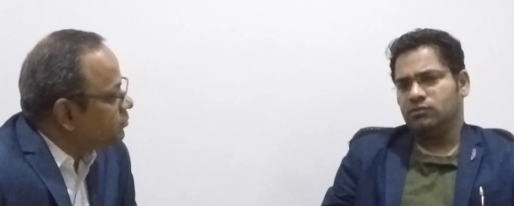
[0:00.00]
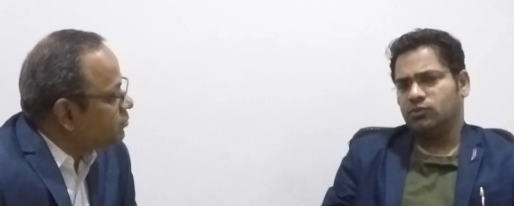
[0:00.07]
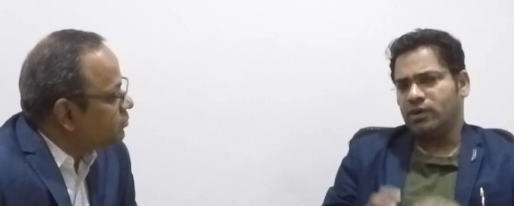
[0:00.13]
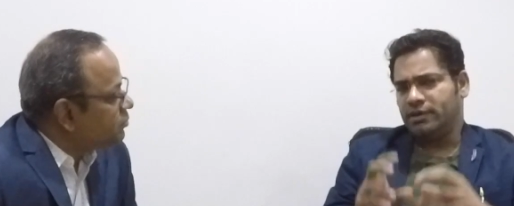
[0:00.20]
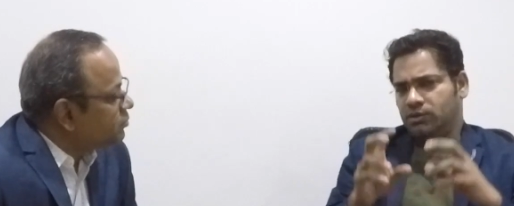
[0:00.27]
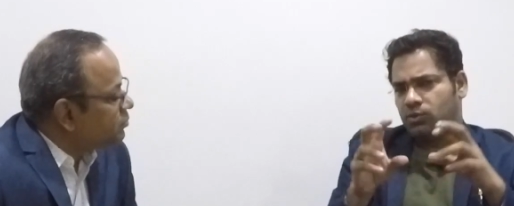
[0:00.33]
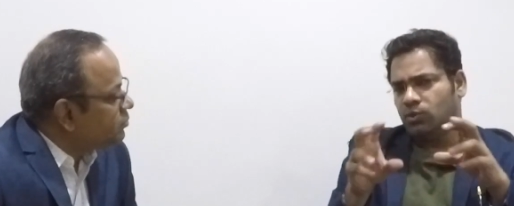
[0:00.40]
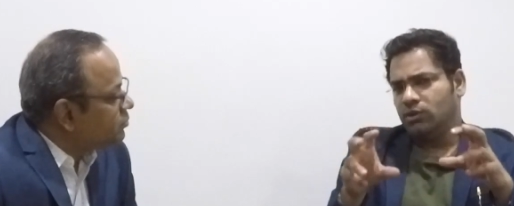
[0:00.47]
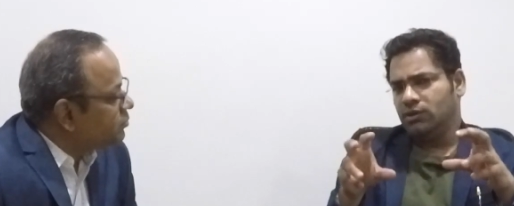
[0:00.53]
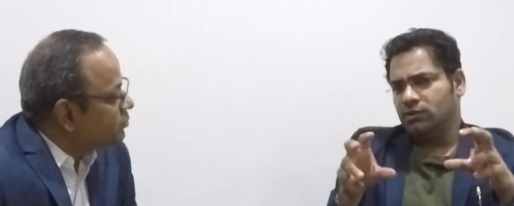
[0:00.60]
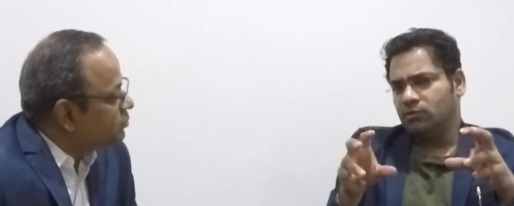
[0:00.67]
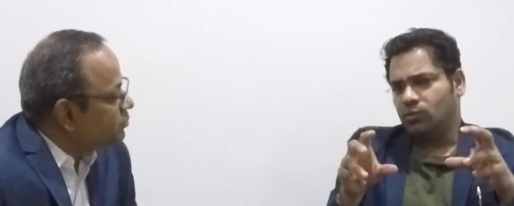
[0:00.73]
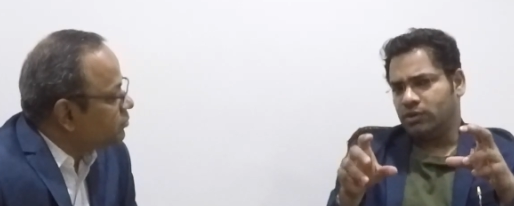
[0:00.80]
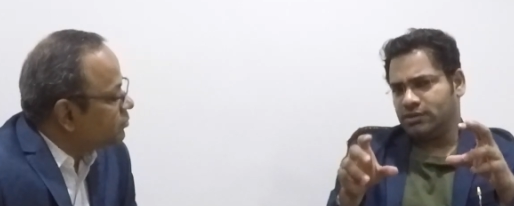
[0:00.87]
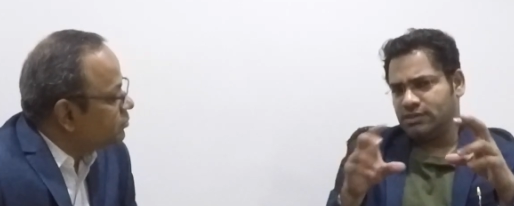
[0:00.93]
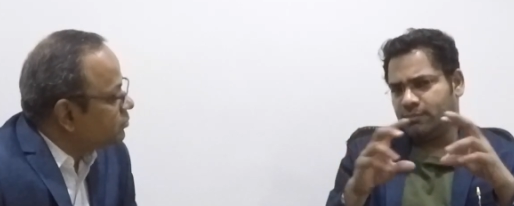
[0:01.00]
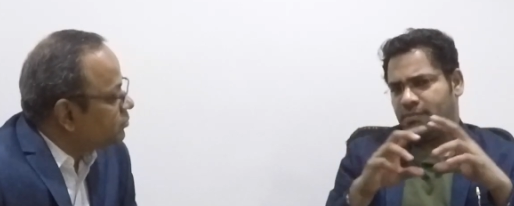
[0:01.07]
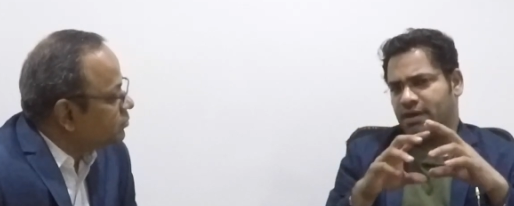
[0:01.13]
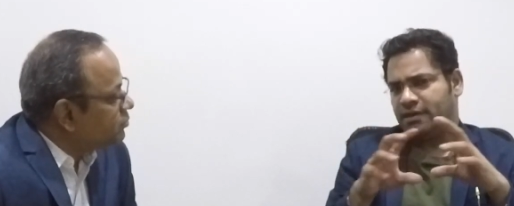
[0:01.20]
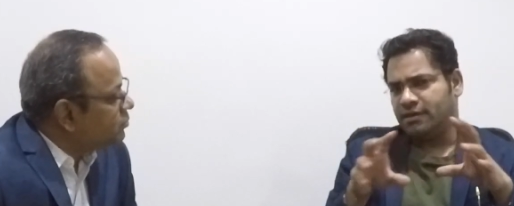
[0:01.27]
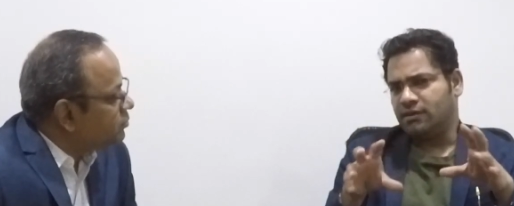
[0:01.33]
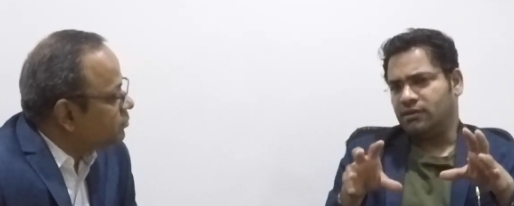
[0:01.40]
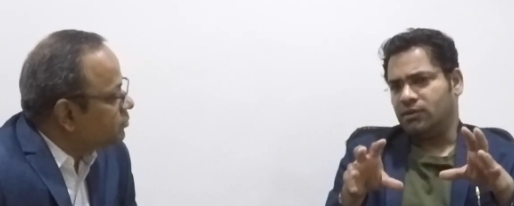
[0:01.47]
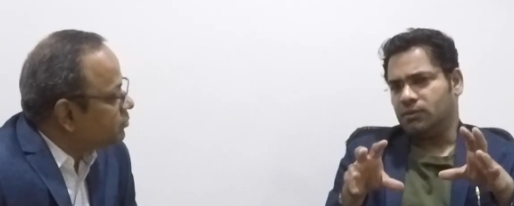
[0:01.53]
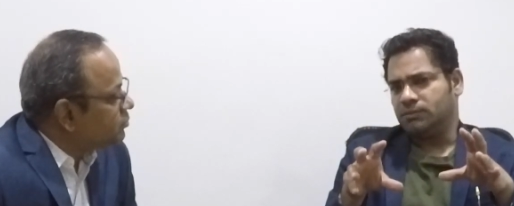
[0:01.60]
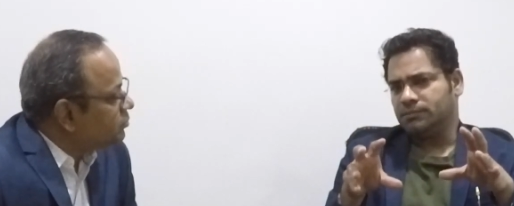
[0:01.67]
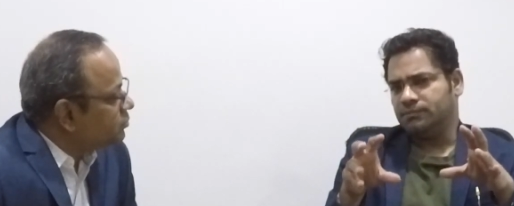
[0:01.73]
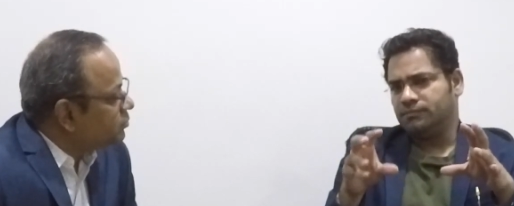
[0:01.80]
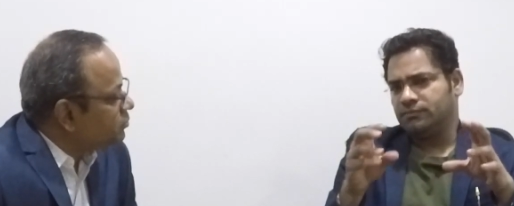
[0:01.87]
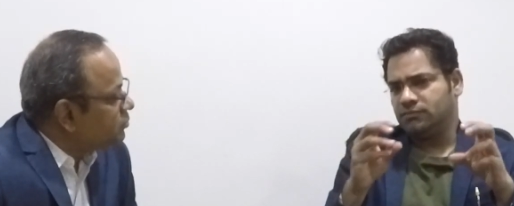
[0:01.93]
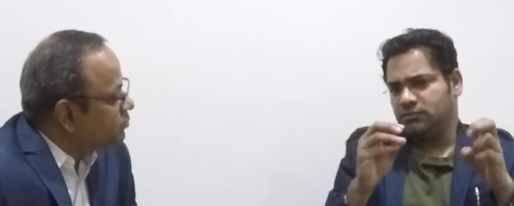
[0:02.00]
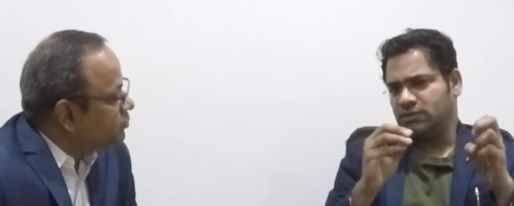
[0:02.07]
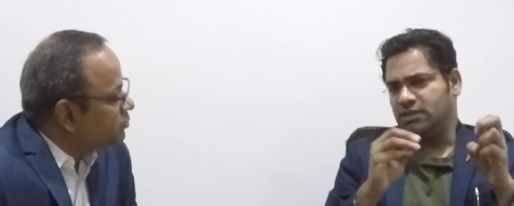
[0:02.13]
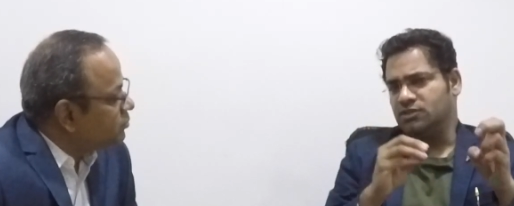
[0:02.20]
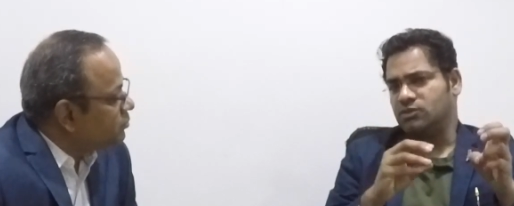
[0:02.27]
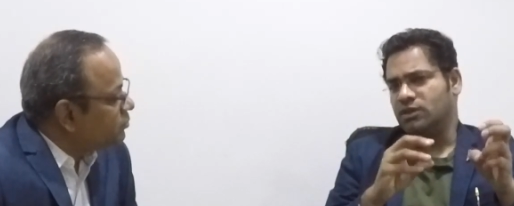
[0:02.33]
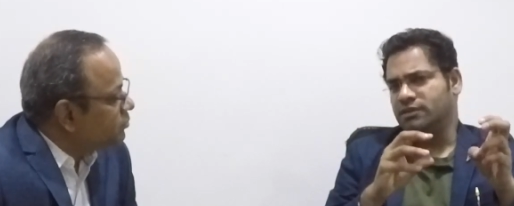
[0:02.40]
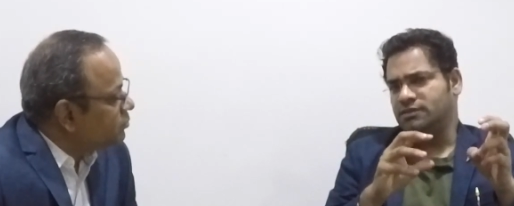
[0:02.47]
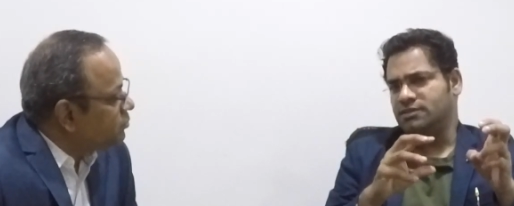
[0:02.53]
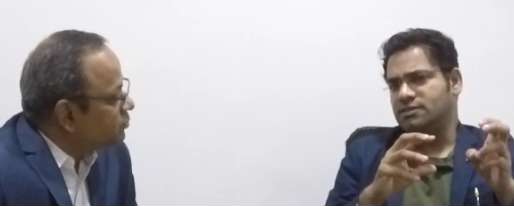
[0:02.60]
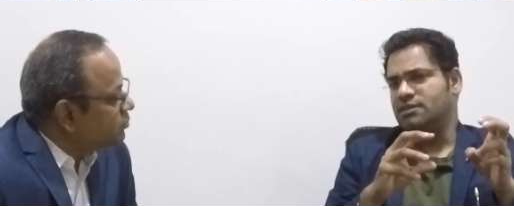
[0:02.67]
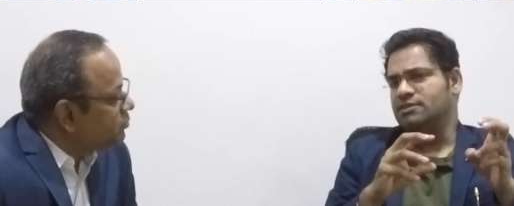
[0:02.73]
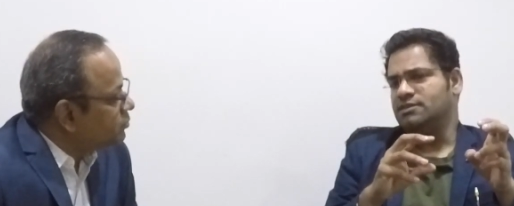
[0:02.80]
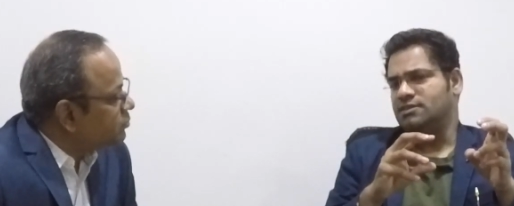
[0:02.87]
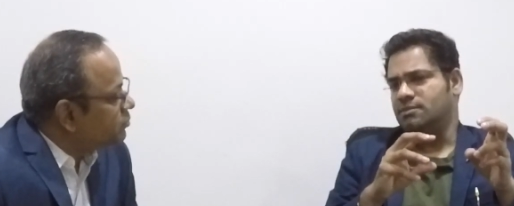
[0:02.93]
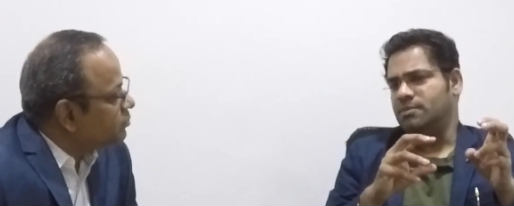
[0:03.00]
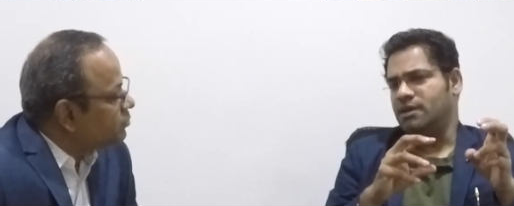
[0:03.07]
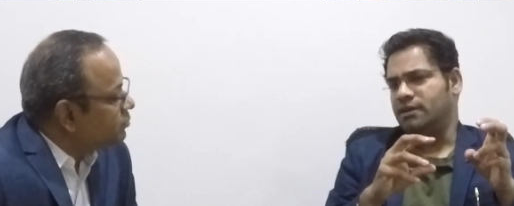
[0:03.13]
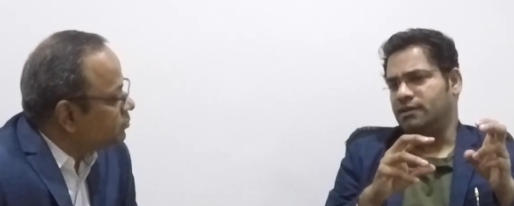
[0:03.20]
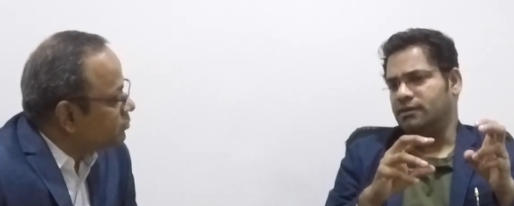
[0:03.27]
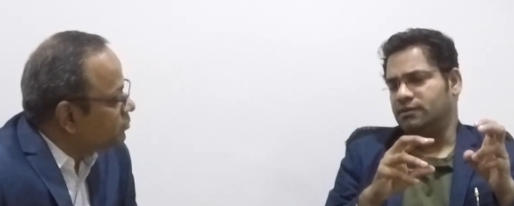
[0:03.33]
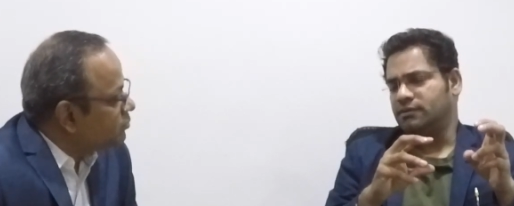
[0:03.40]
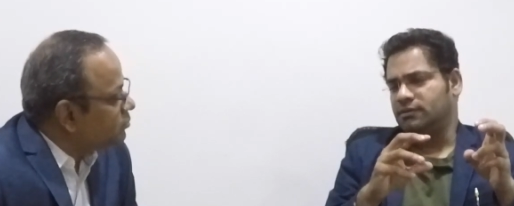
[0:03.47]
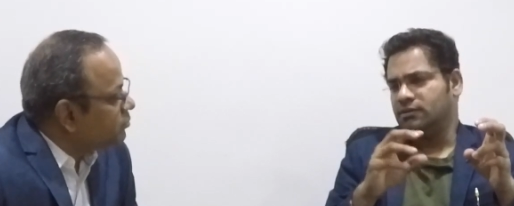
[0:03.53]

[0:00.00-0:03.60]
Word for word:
Speaker 1: So I told what is a barrier now. The insulin resistance is a barrier.